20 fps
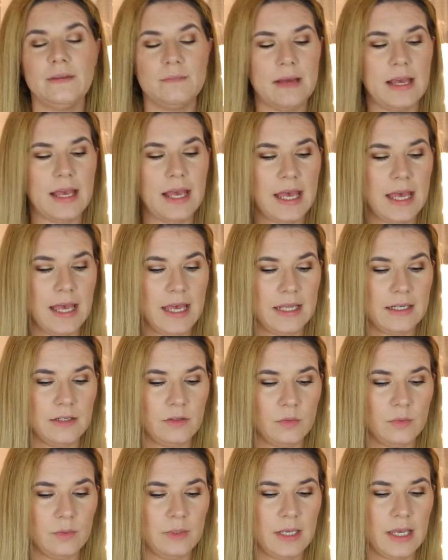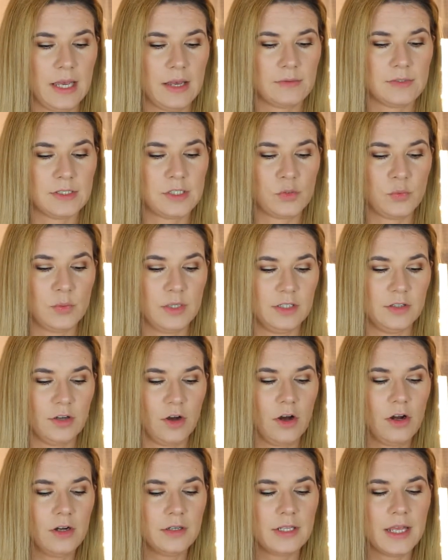in my hand we have
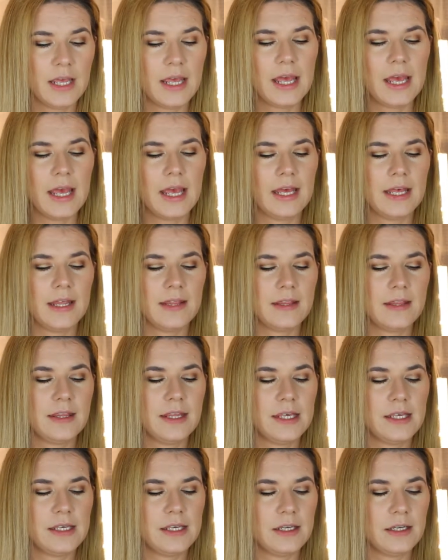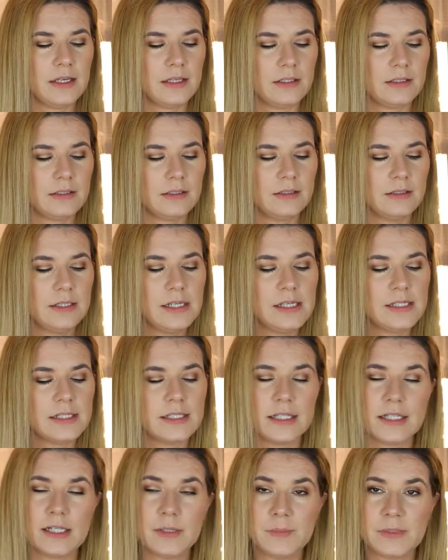Sweetheart, and the
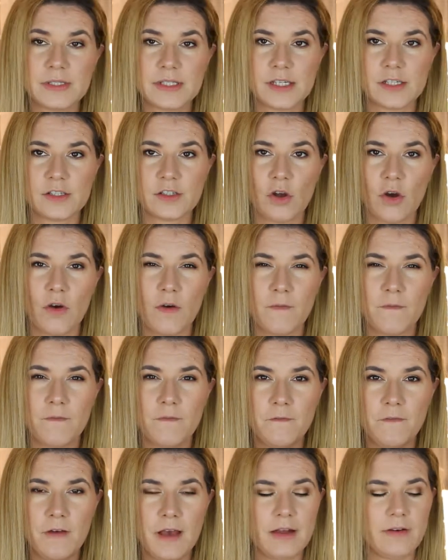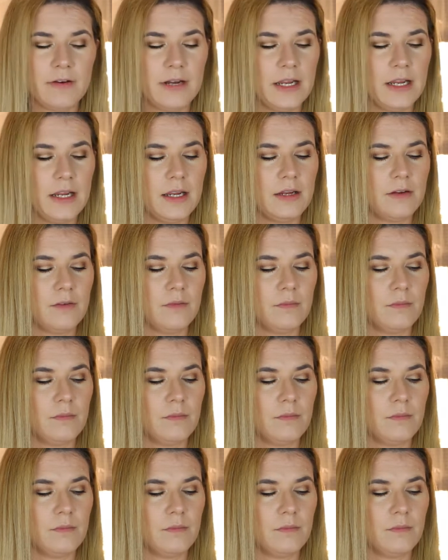these lipsticks are very